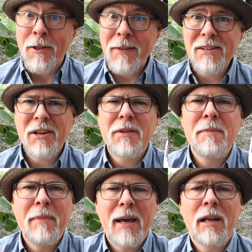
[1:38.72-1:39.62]
These are the
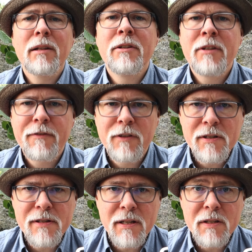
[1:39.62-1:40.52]
main
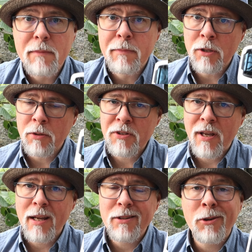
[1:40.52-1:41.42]
differences:
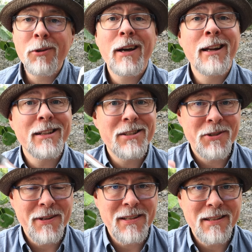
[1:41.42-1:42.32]
butane or
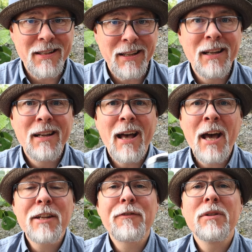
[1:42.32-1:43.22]
electricity,
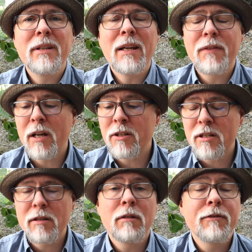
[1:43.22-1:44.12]
and if you need the
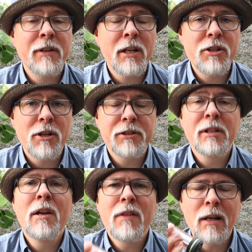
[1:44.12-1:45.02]
additional features,
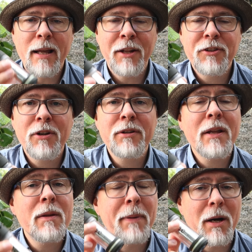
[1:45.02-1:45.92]
the lantern
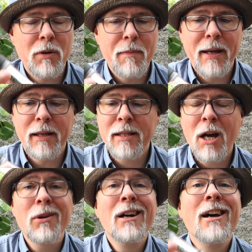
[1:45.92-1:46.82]
and the power bank.
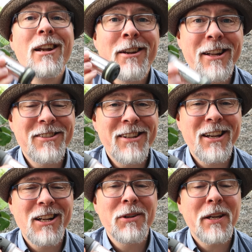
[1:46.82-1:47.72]
Now, let's
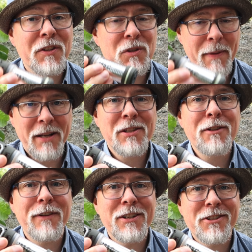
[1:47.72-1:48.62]
take a look at the specs and
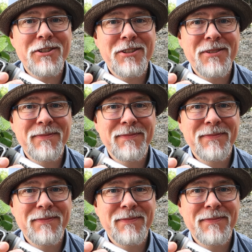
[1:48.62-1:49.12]
the features.